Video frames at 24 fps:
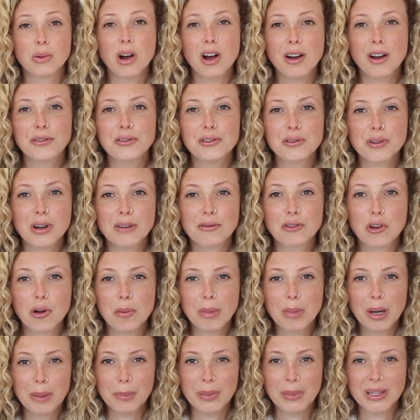after I've got
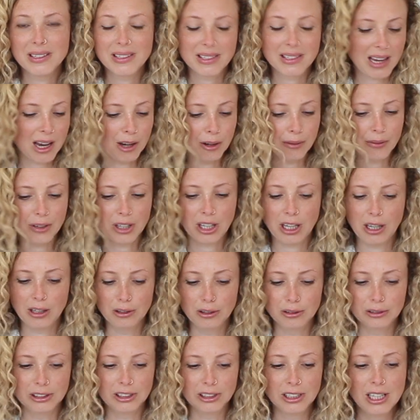my bisque out of the
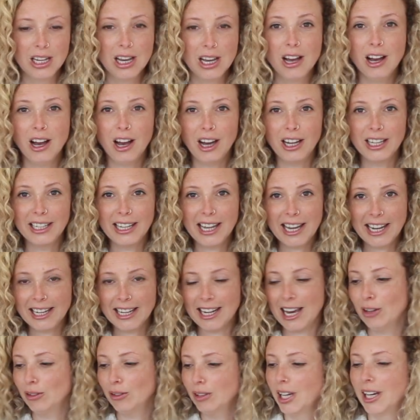kiln, I lay it
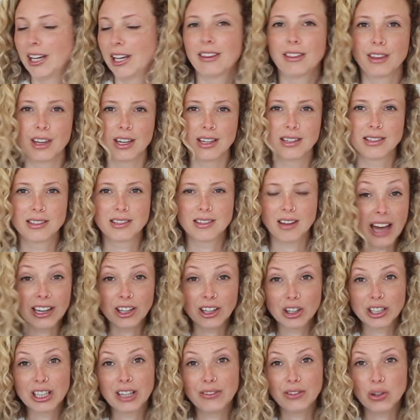out like this and
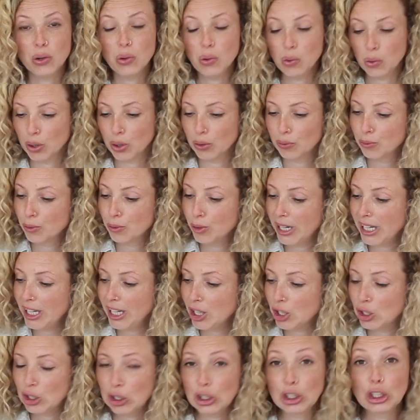I'll give it all a
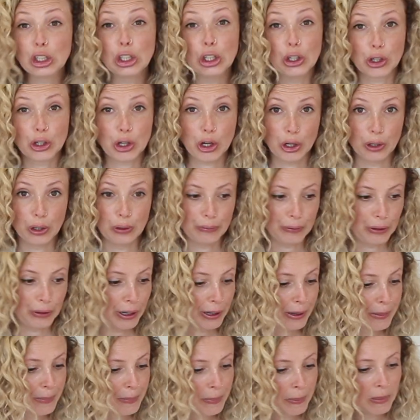really good look
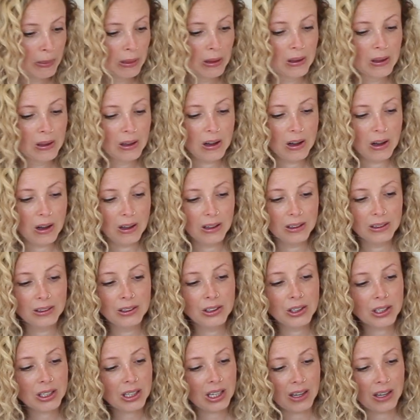over. I'll
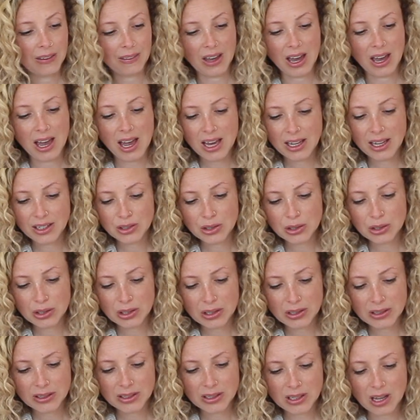look at the
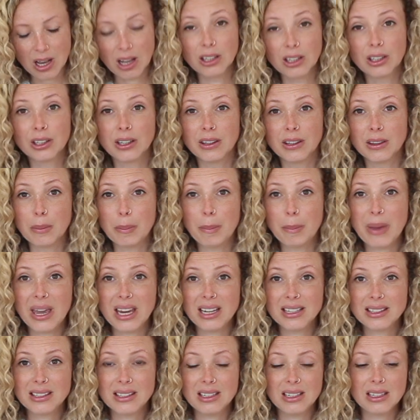handles, I'll look at the
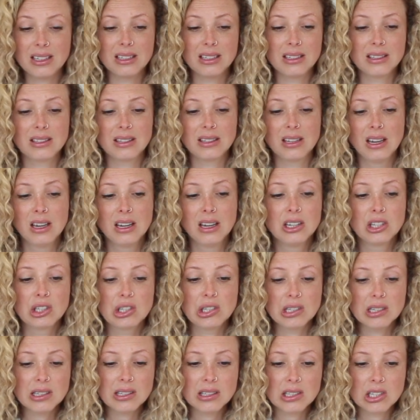bases,
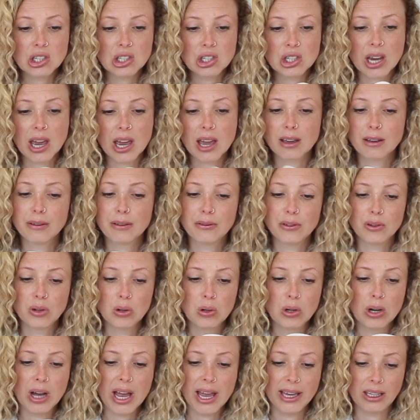just to check
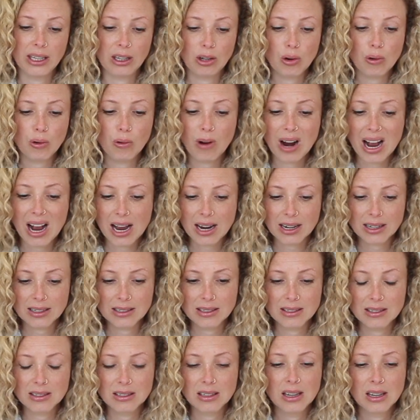for any
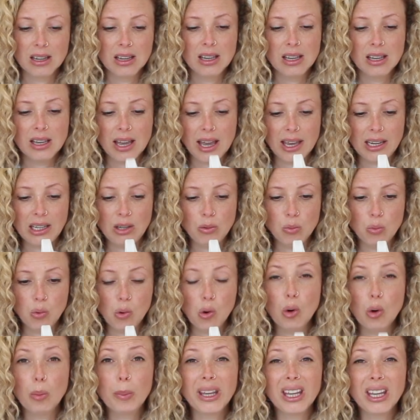cracks, any
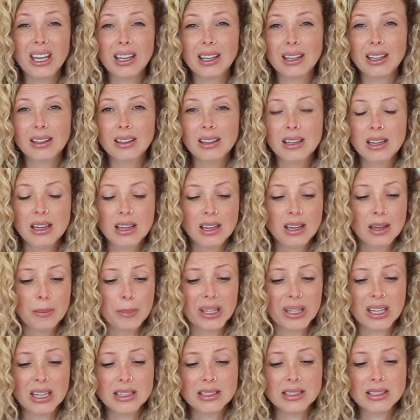warping,
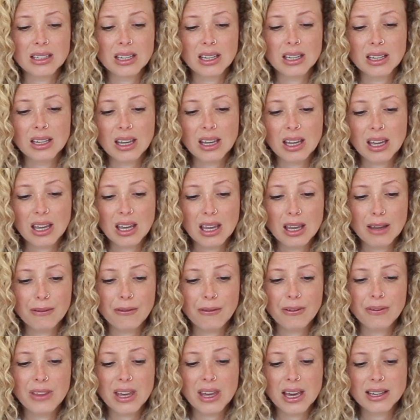because
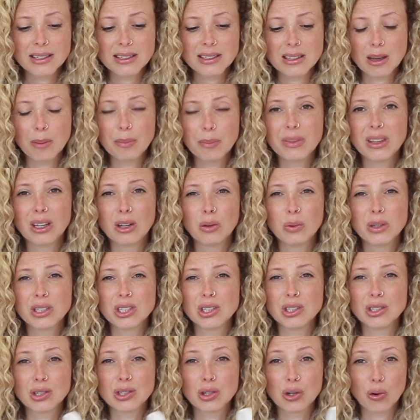if there's something
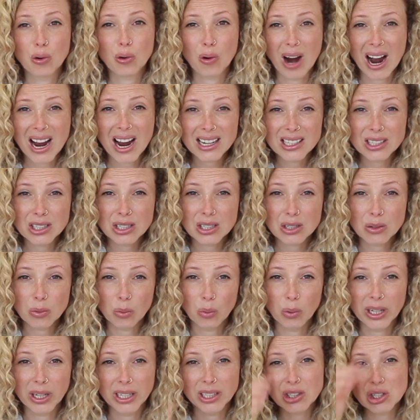which is cracked,
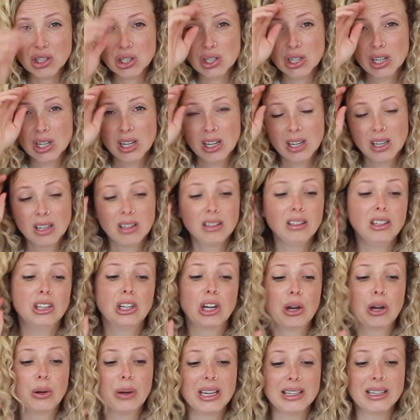which, you
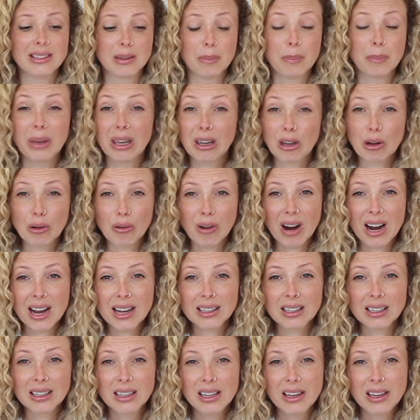know, is a big
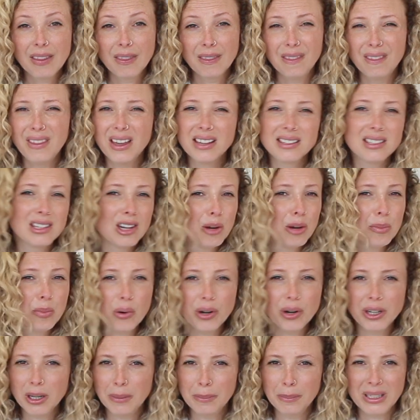crack, there's no
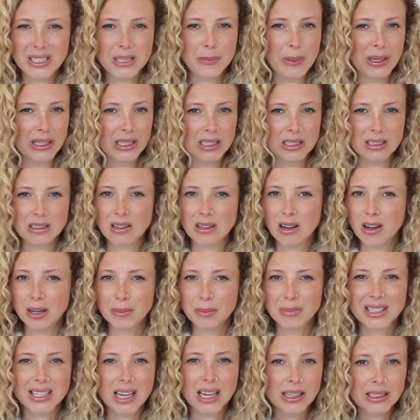point in me spending
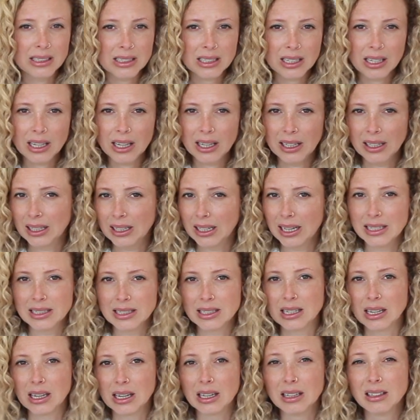time sanding it and
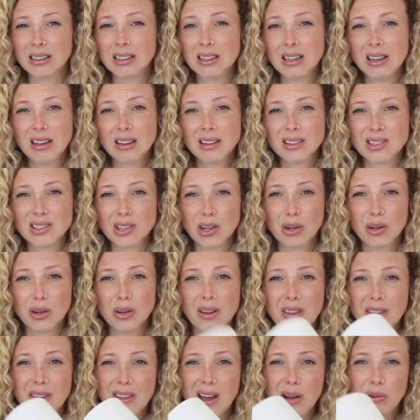glazing it. So
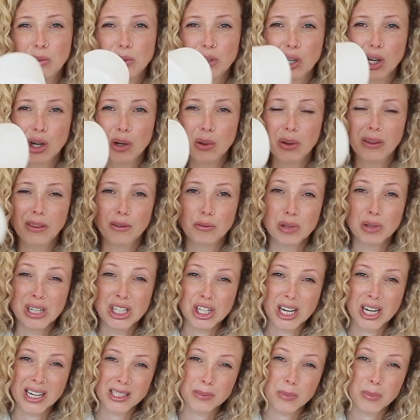that will go in the
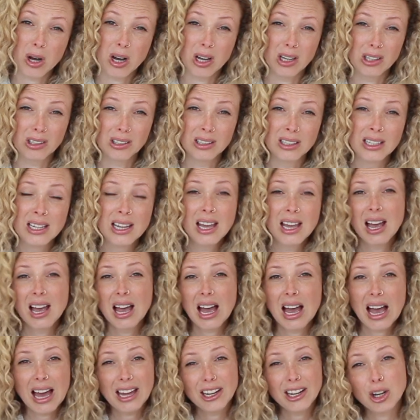rejects pile,
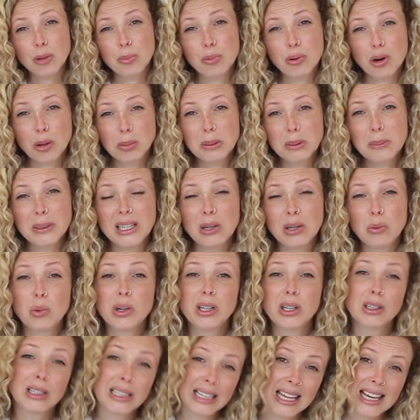and I'll probably
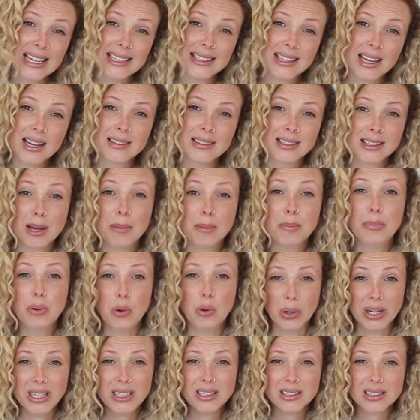will glaze it at some
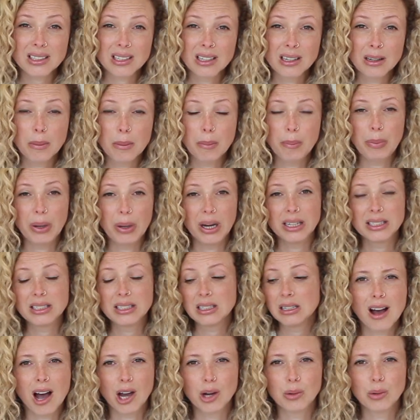point,
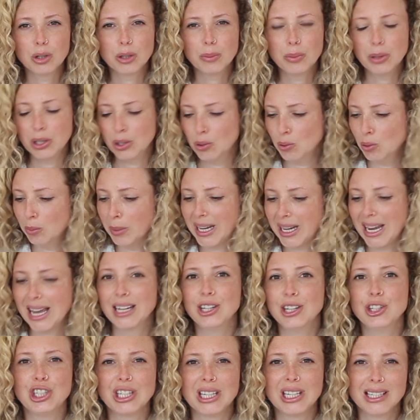but I want to put all my
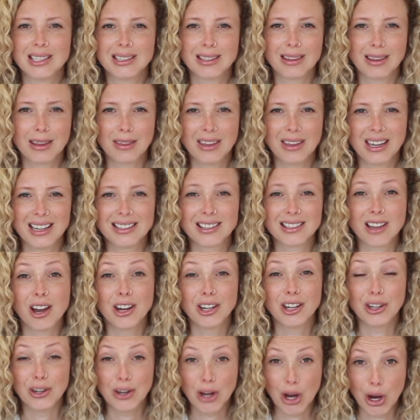energy into the things
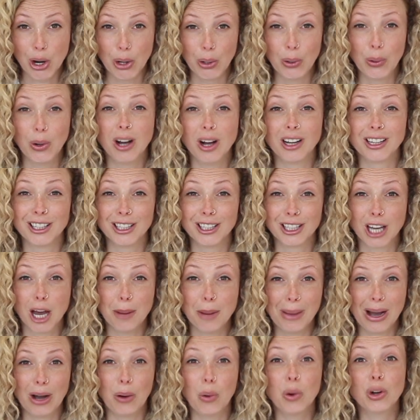I know are going to
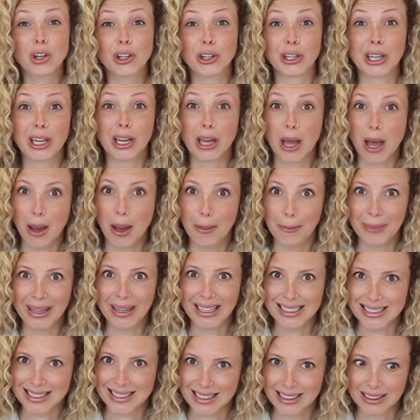come out looking
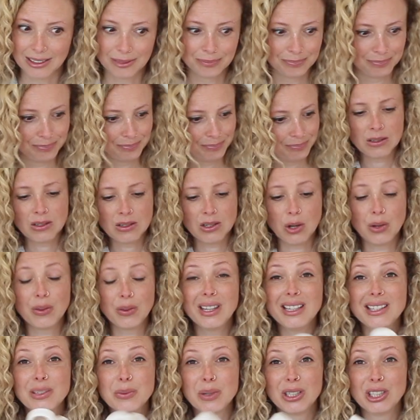amazing. So
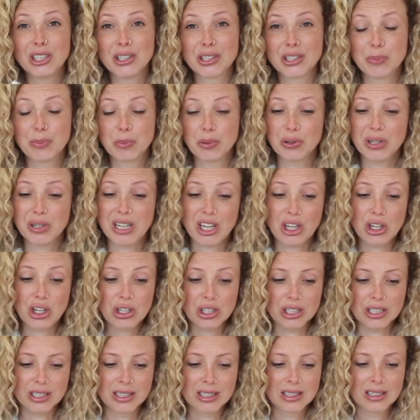this one looks pretty
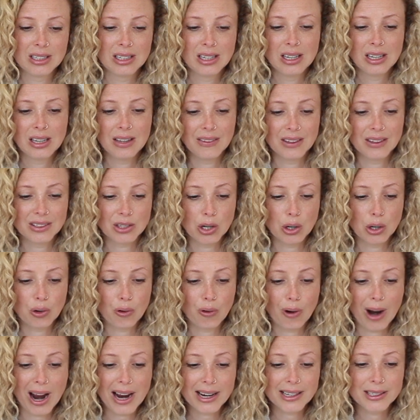good. There's no
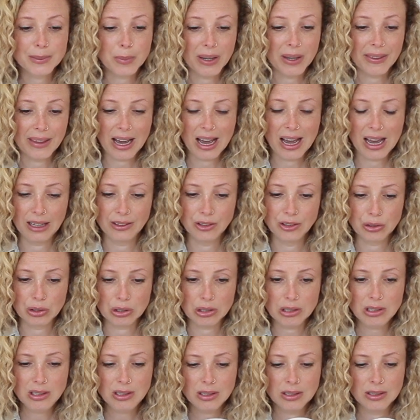cracks by the
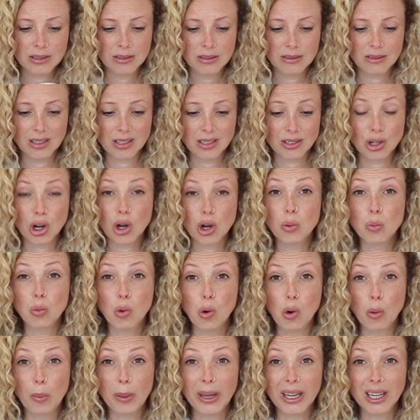handle, there's no
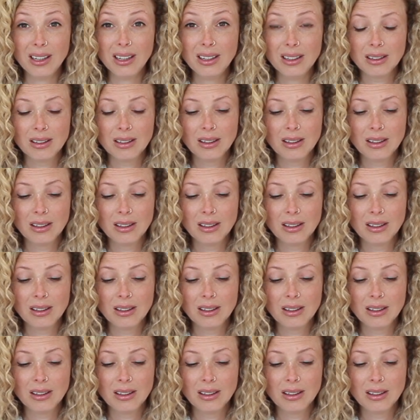warping,